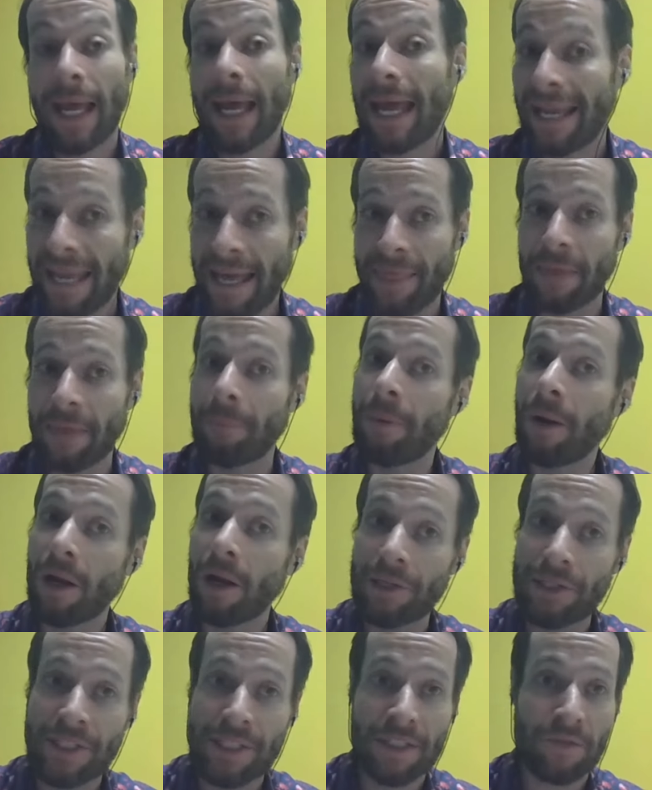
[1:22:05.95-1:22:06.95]
Again, the
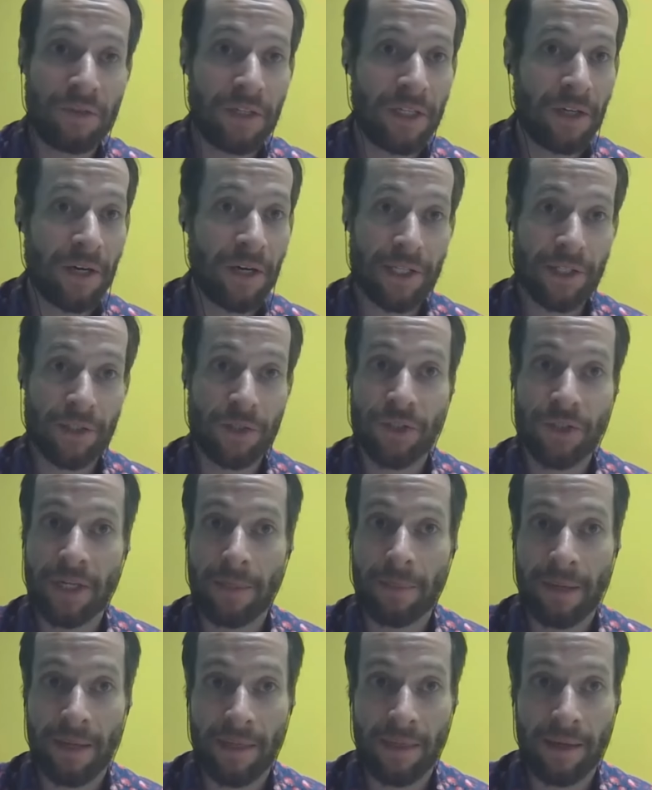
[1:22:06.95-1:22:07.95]
policy sphere has to
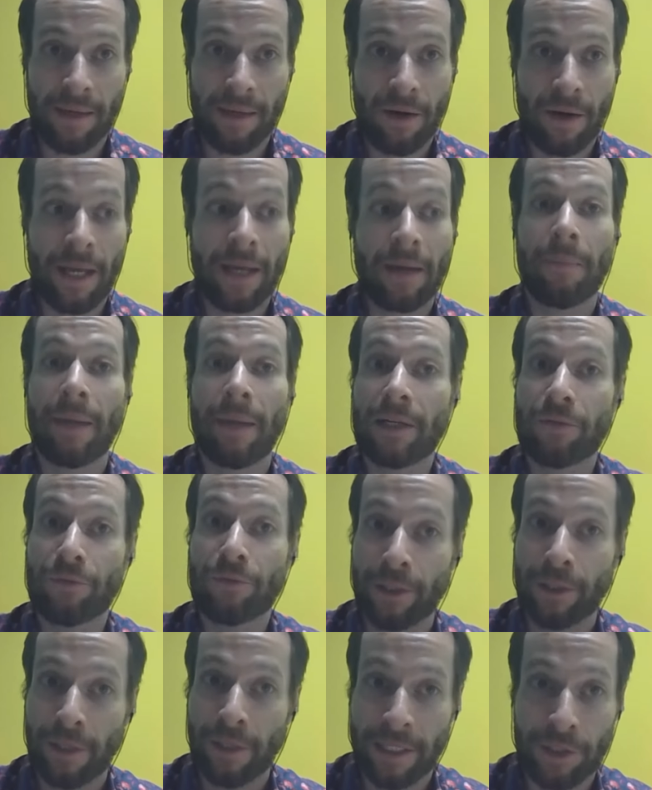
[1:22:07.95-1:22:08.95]
step in there and make
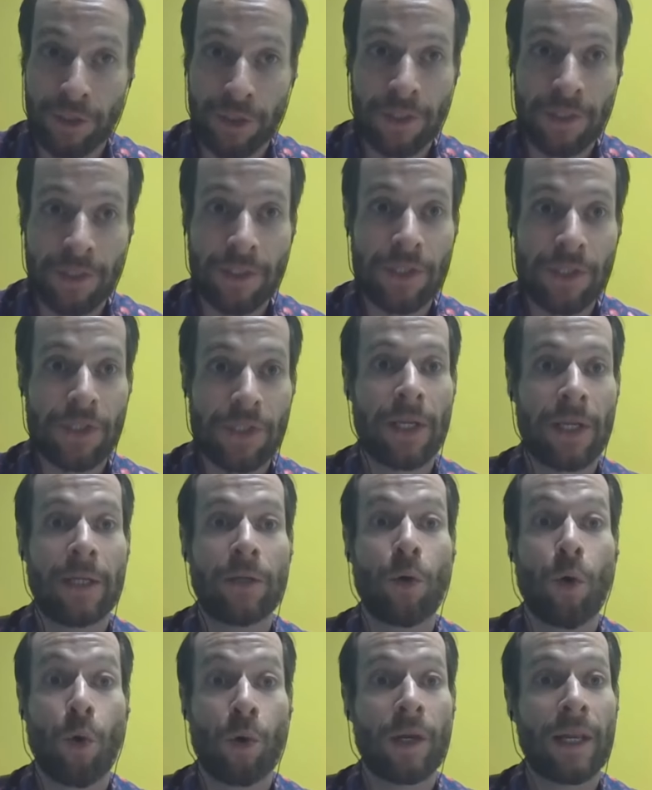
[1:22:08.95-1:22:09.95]
regulations
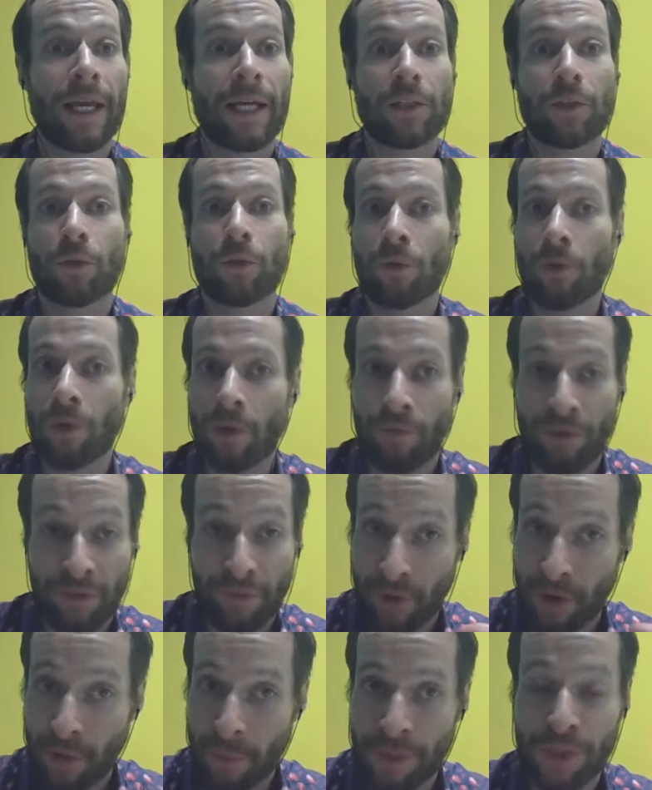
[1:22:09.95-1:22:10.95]
in order like to
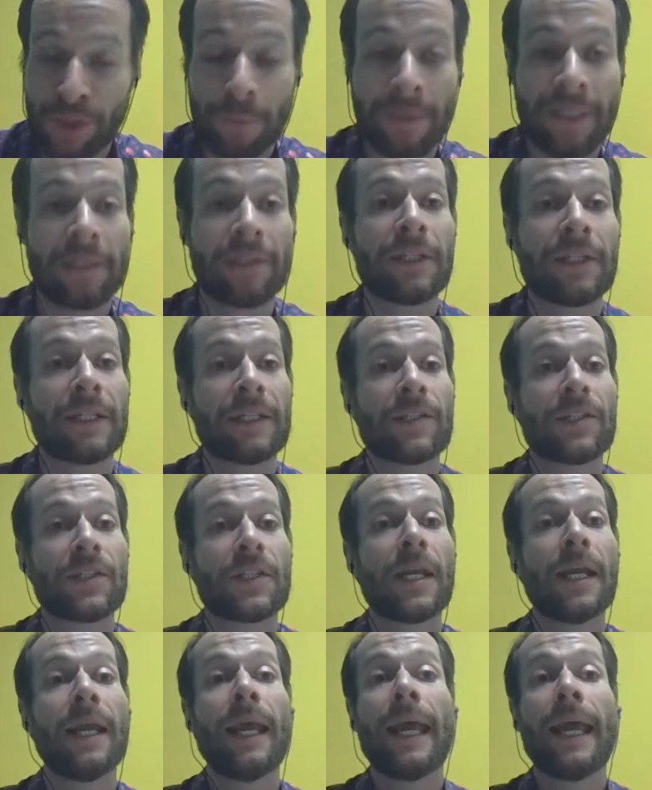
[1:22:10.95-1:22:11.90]
refurbish buildings,